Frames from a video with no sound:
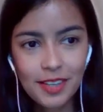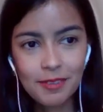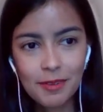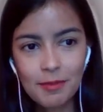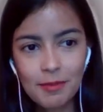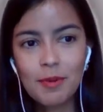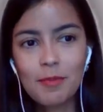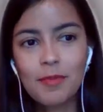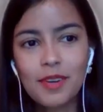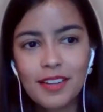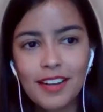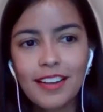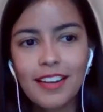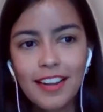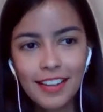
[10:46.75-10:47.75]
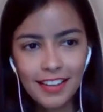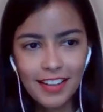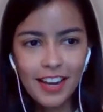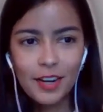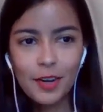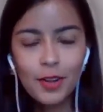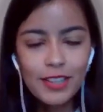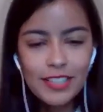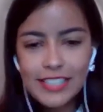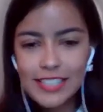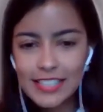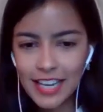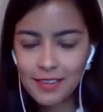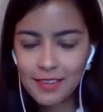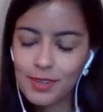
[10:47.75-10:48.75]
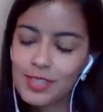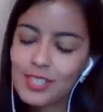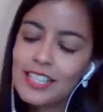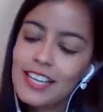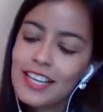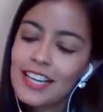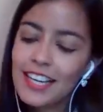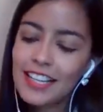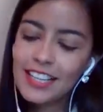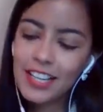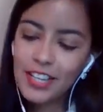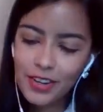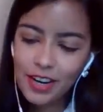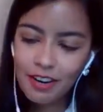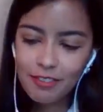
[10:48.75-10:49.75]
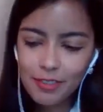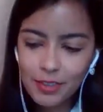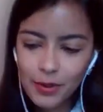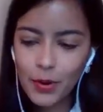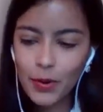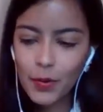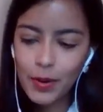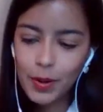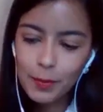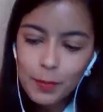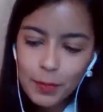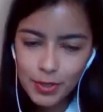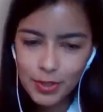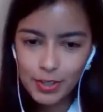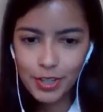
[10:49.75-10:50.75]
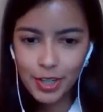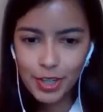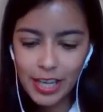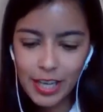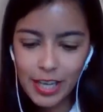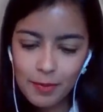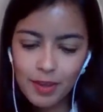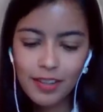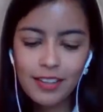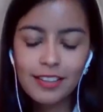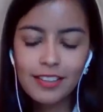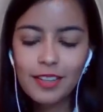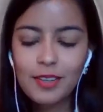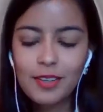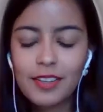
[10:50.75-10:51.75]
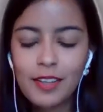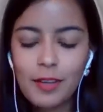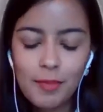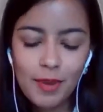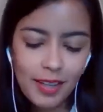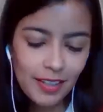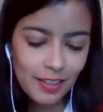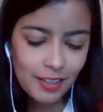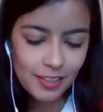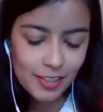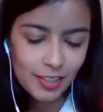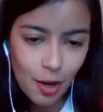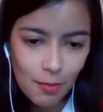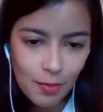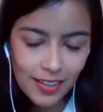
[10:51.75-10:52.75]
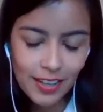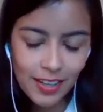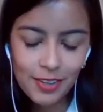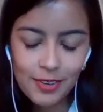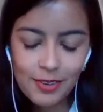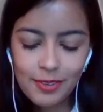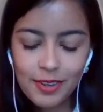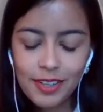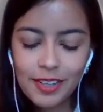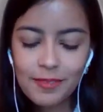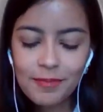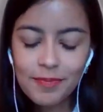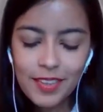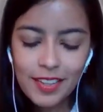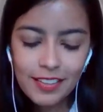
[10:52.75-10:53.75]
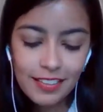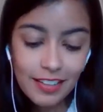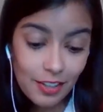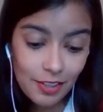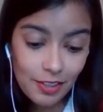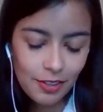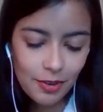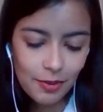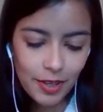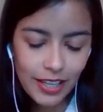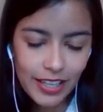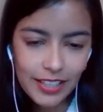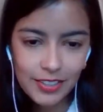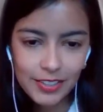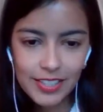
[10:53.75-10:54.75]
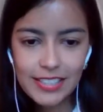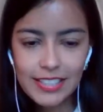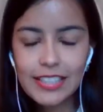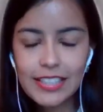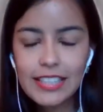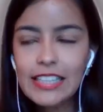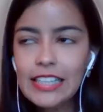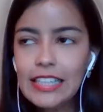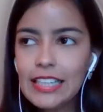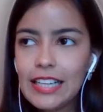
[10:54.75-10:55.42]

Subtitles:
I remember that they had all these tables and then you have to go and put your email in the depending on the topic that you were interested in.